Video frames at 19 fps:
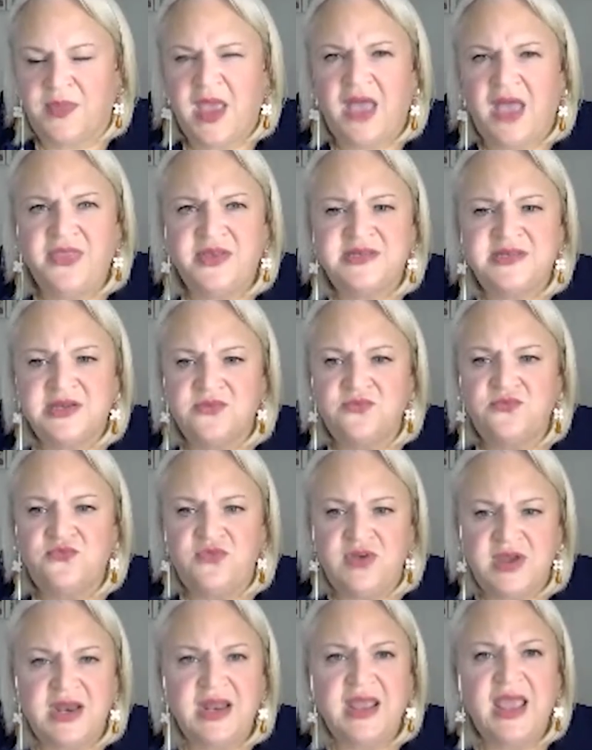and this can
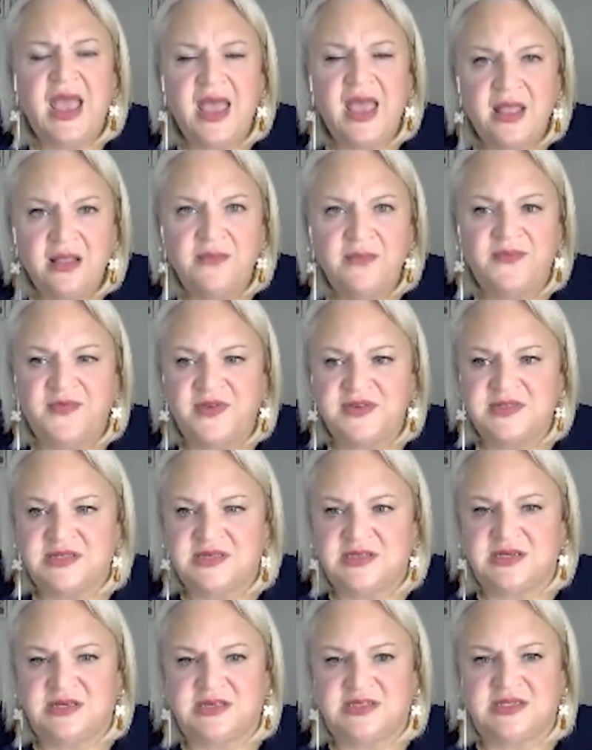really help
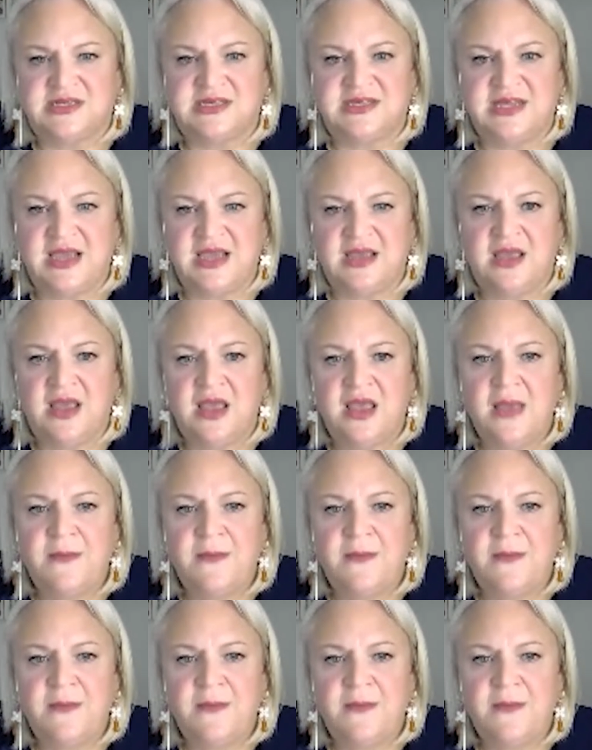visitors to see